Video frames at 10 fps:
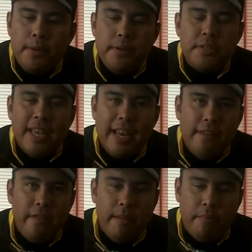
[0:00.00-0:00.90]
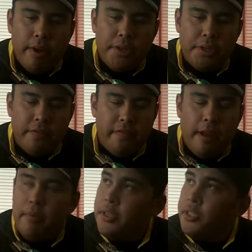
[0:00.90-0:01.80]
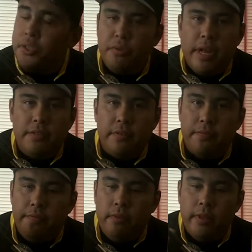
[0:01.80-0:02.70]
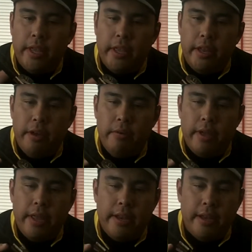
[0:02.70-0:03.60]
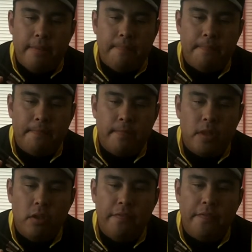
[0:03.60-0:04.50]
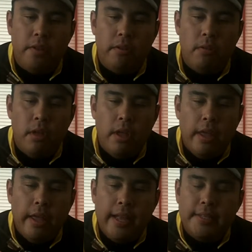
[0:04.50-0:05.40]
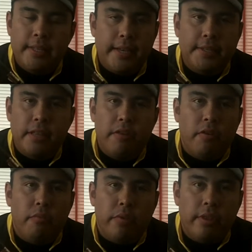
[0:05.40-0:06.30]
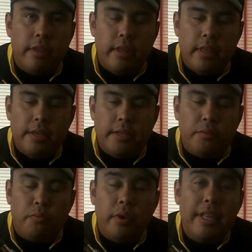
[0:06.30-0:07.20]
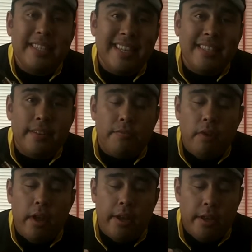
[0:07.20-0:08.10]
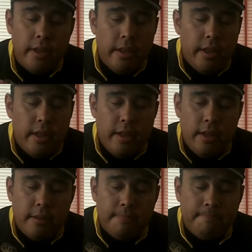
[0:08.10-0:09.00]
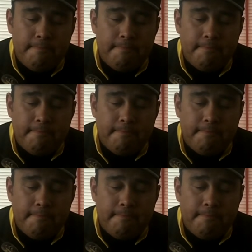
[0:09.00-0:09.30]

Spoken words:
lose any vibration. The vibration is transferred fully, and you feel, it's like I said, it's a really sensitive rod, and